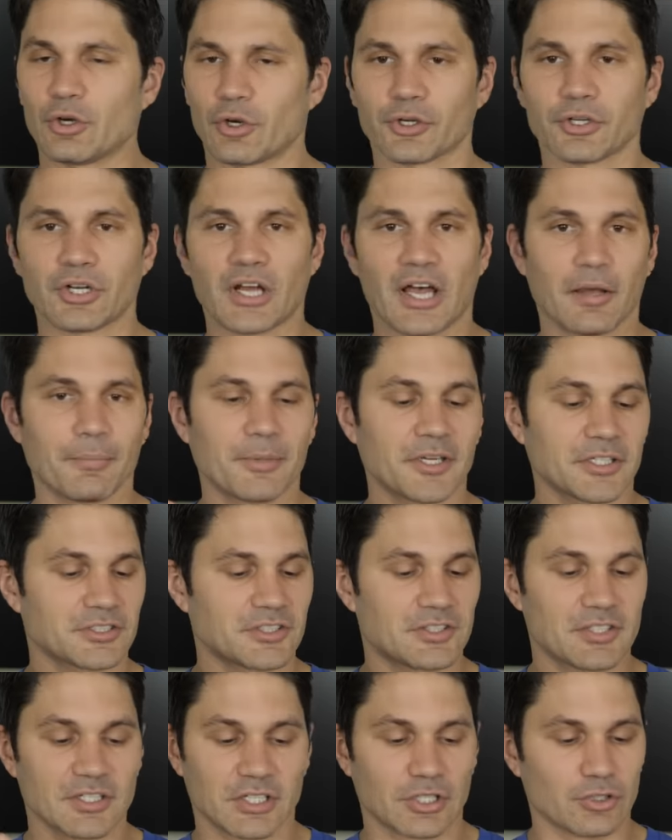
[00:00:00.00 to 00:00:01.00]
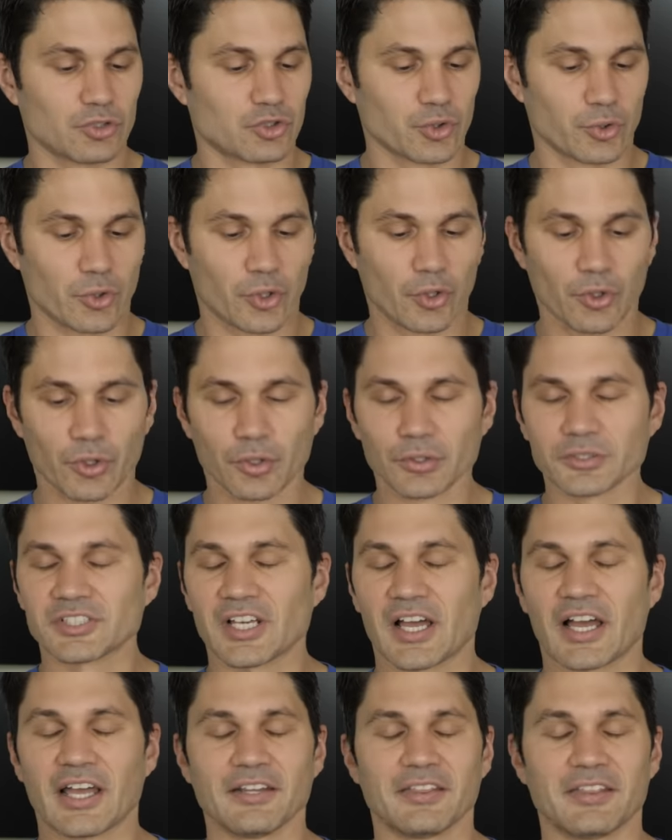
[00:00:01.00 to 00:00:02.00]
ergonomics, the controls,
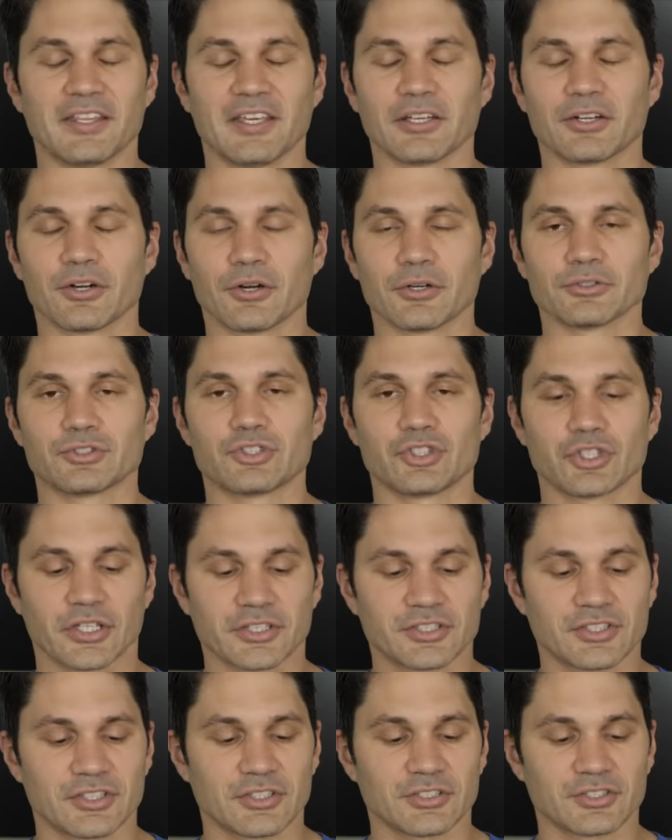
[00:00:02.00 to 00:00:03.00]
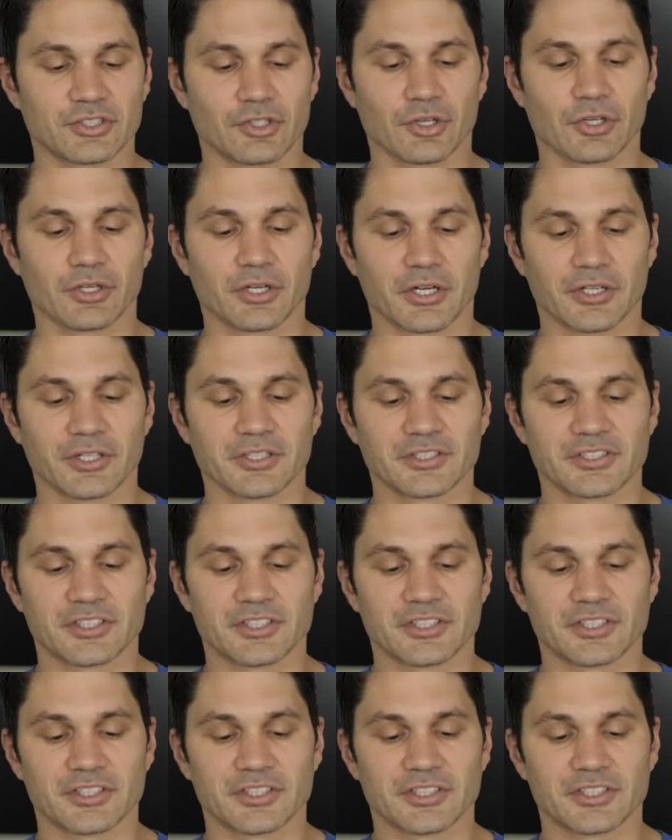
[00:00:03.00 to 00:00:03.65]
I think are just as good on the